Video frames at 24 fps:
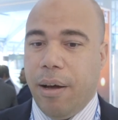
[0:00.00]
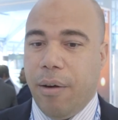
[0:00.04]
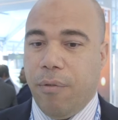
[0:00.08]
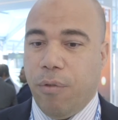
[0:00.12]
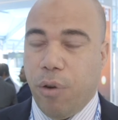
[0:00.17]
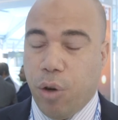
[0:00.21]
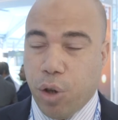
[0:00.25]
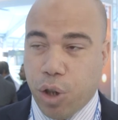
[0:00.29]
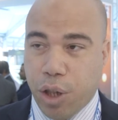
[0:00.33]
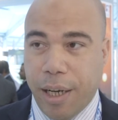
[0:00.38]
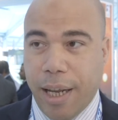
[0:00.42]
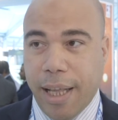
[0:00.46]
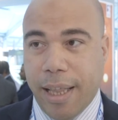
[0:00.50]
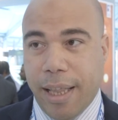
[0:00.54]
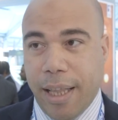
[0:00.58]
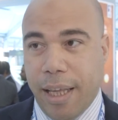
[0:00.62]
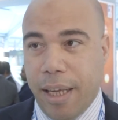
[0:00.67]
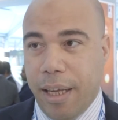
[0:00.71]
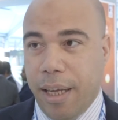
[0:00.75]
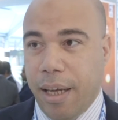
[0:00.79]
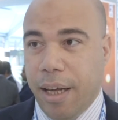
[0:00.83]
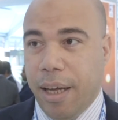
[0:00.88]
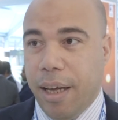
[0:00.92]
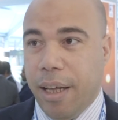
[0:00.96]

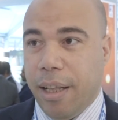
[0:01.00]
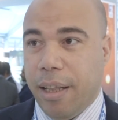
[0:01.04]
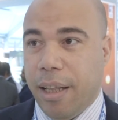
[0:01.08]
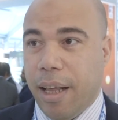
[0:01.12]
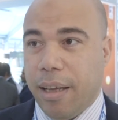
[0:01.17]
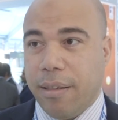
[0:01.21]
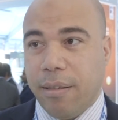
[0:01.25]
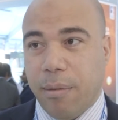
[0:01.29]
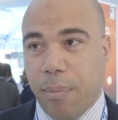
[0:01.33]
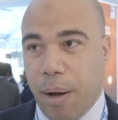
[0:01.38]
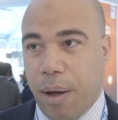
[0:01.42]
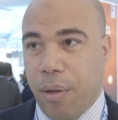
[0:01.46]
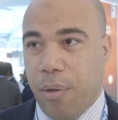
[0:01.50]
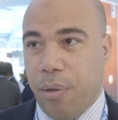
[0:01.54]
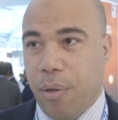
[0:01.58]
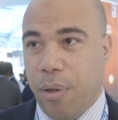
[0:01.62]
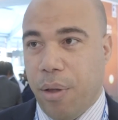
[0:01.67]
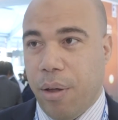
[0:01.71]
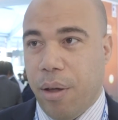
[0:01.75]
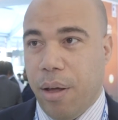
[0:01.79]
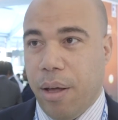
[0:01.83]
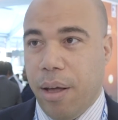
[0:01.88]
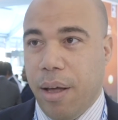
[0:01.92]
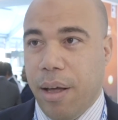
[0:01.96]
fortunately, last month,
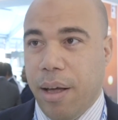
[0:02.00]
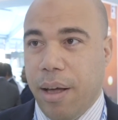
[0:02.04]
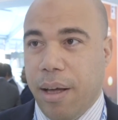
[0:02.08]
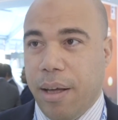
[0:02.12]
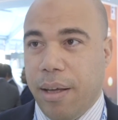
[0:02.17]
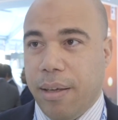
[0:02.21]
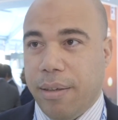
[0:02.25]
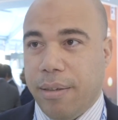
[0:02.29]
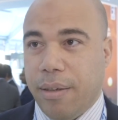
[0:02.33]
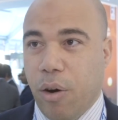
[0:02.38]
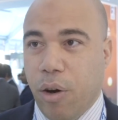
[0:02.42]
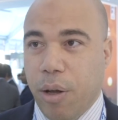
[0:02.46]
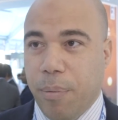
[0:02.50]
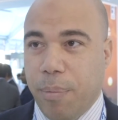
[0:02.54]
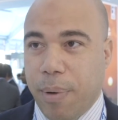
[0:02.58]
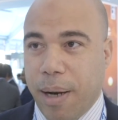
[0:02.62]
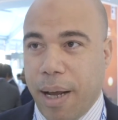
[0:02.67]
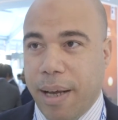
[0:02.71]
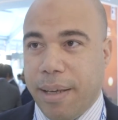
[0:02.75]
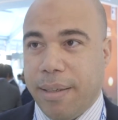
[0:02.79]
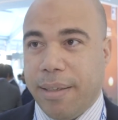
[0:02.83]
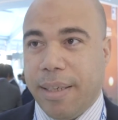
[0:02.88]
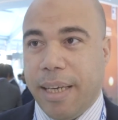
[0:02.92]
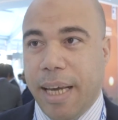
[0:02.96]
the oil
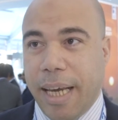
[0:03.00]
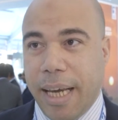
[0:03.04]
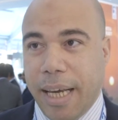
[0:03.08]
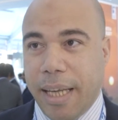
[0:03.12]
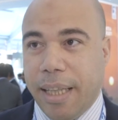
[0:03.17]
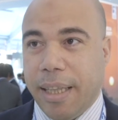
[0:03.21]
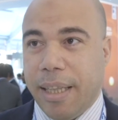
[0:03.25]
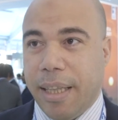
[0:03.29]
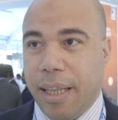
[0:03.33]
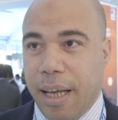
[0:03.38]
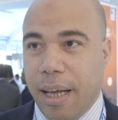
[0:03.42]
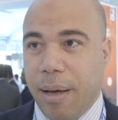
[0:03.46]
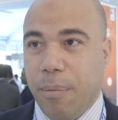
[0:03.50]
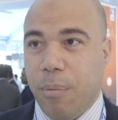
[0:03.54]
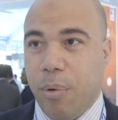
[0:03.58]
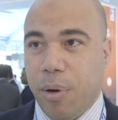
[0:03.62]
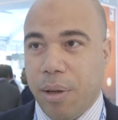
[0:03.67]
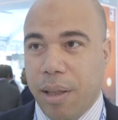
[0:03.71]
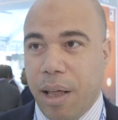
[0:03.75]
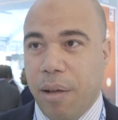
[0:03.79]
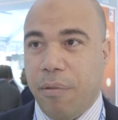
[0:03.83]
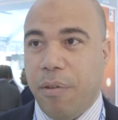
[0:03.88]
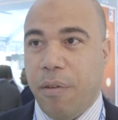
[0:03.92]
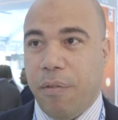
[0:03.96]
price gained
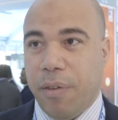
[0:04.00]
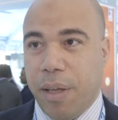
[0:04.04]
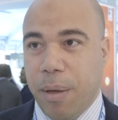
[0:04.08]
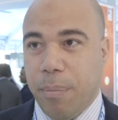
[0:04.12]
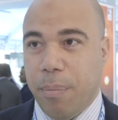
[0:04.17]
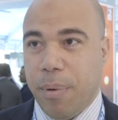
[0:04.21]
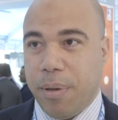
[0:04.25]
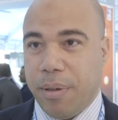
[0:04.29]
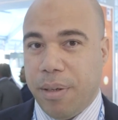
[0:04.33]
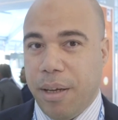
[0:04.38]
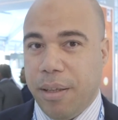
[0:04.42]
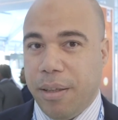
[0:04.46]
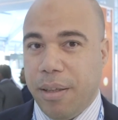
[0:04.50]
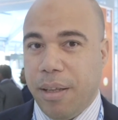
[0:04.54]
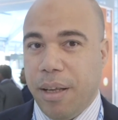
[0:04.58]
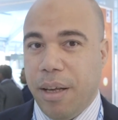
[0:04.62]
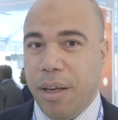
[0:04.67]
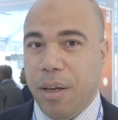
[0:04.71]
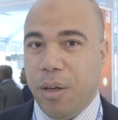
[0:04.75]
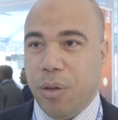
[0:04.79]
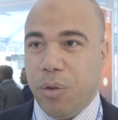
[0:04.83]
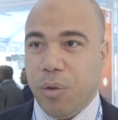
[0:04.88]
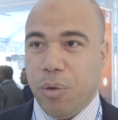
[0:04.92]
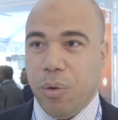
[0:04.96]
more than 15%,
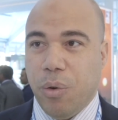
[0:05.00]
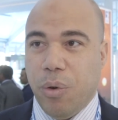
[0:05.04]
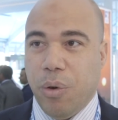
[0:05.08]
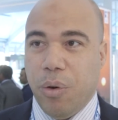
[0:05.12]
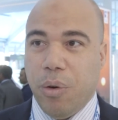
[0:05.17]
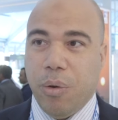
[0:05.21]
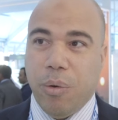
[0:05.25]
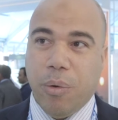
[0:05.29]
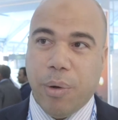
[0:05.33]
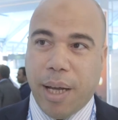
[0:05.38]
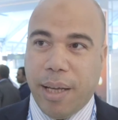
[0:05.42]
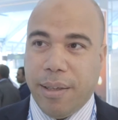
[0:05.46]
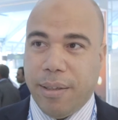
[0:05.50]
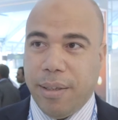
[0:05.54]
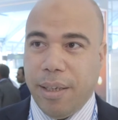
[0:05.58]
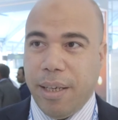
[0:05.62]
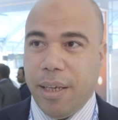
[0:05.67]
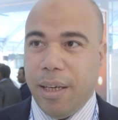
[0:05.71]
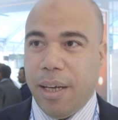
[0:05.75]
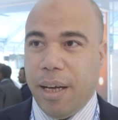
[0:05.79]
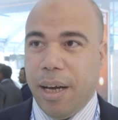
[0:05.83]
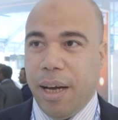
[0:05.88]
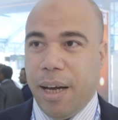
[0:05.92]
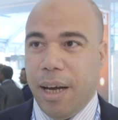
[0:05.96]
so we can
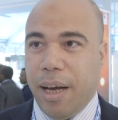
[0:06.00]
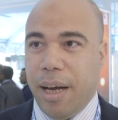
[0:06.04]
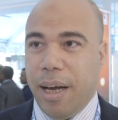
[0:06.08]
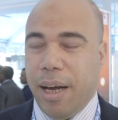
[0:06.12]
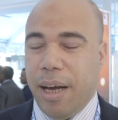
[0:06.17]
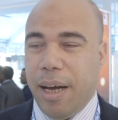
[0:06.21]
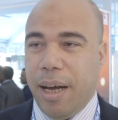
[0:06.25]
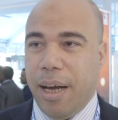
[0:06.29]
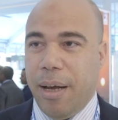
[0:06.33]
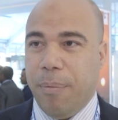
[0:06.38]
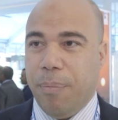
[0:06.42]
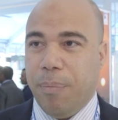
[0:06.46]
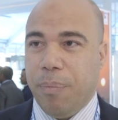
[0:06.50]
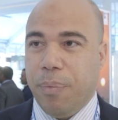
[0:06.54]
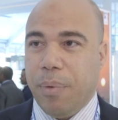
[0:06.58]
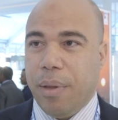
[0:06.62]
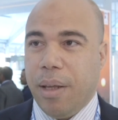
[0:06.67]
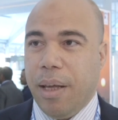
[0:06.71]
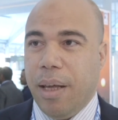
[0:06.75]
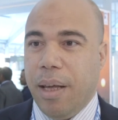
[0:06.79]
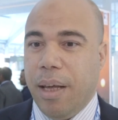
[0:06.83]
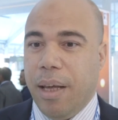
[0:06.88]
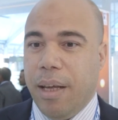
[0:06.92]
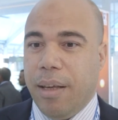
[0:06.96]
see
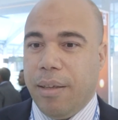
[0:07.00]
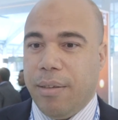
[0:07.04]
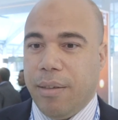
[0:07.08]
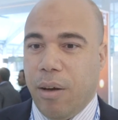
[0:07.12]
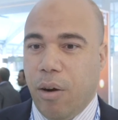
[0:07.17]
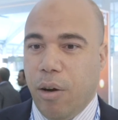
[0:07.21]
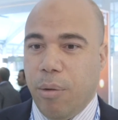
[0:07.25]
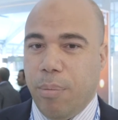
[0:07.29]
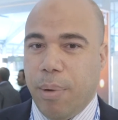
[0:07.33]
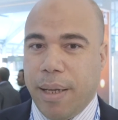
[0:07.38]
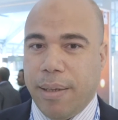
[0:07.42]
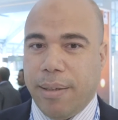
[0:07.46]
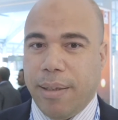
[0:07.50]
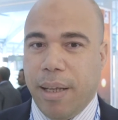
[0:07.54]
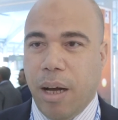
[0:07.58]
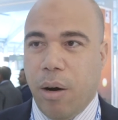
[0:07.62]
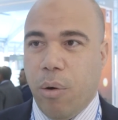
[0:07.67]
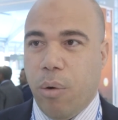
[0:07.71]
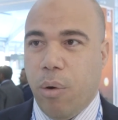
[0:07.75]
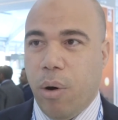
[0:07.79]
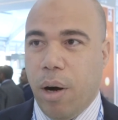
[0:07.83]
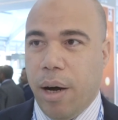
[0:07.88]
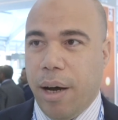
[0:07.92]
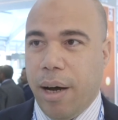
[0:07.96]
the oil price
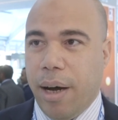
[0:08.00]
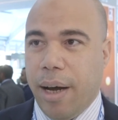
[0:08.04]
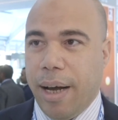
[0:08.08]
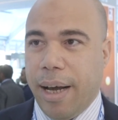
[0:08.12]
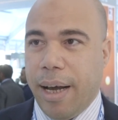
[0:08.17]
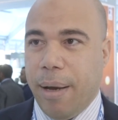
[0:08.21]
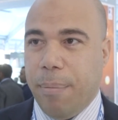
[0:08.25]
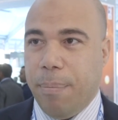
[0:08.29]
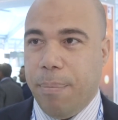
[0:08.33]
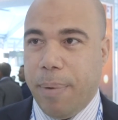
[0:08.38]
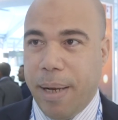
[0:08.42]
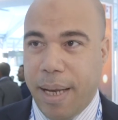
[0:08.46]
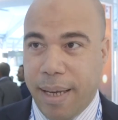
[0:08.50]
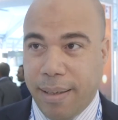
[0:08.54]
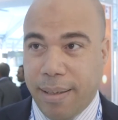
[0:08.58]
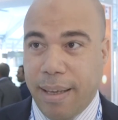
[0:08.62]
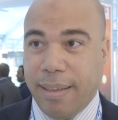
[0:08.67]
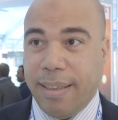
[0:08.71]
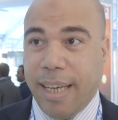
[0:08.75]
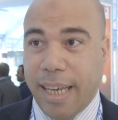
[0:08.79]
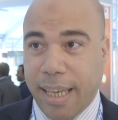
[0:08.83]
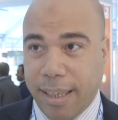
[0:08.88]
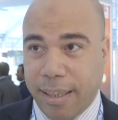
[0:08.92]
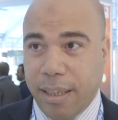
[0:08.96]
now breaks
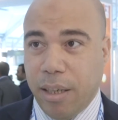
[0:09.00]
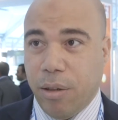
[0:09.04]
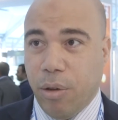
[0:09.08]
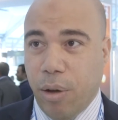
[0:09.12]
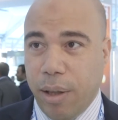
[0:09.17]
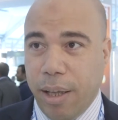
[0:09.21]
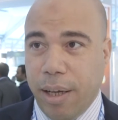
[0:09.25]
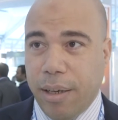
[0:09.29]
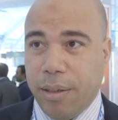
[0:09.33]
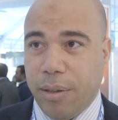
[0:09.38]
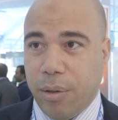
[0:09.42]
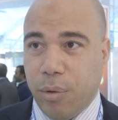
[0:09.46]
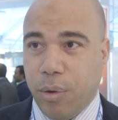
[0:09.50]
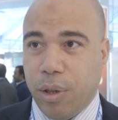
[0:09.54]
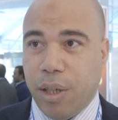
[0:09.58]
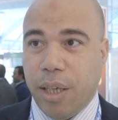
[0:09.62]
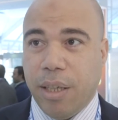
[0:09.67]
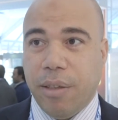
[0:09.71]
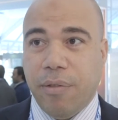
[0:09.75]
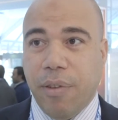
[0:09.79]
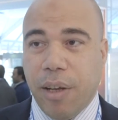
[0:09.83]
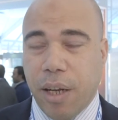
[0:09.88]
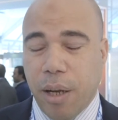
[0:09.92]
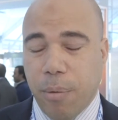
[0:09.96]
the $60, which
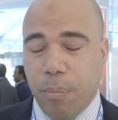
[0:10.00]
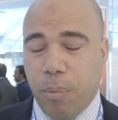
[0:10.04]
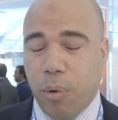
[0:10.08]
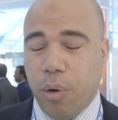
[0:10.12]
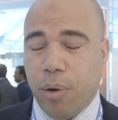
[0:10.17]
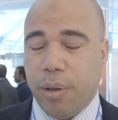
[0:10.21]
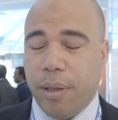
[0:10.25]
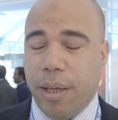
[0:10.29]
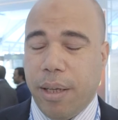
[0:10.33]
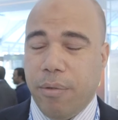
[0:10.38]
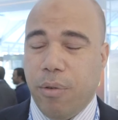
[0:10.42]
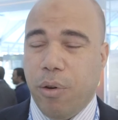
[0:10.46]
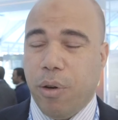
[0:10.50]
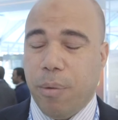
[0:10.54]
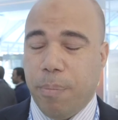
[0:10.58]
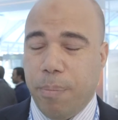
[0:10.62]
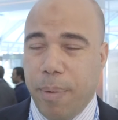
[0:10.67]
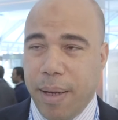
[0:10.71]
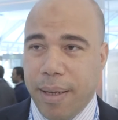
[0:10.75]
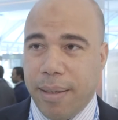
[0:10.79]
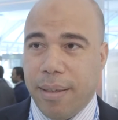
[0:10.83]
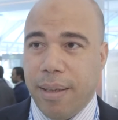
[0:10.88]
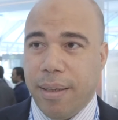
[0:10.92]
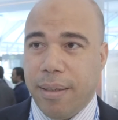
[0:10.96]
is very important for
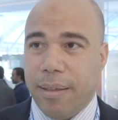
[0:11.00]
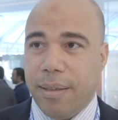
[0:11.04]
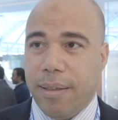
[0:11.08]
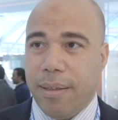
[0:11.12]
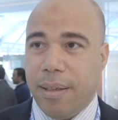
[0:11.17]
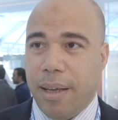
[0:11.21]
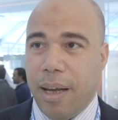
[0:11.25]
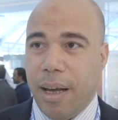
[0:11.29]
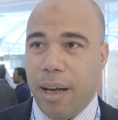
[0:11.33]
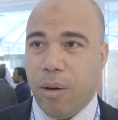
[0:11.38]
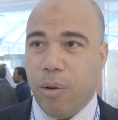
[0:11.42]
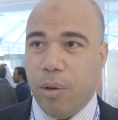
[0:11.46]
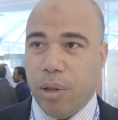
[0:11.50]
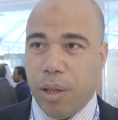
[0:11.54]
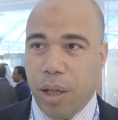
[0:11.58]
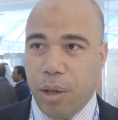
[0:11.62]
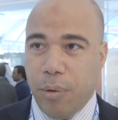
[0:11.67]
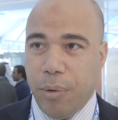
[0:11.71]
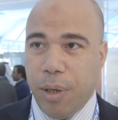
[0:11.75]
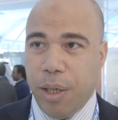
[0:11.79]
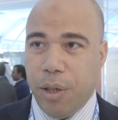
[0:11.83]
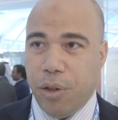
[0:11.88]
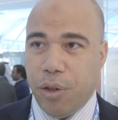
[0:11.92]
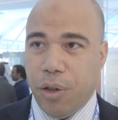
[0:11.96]
business
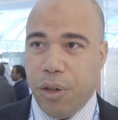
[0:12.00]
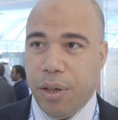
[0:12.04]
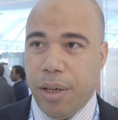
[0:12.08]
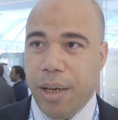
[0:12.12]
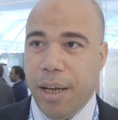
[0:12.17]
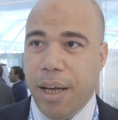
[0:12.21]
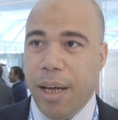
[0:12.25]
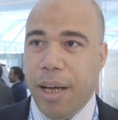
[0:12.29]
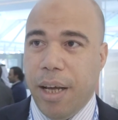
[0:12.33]
continuation.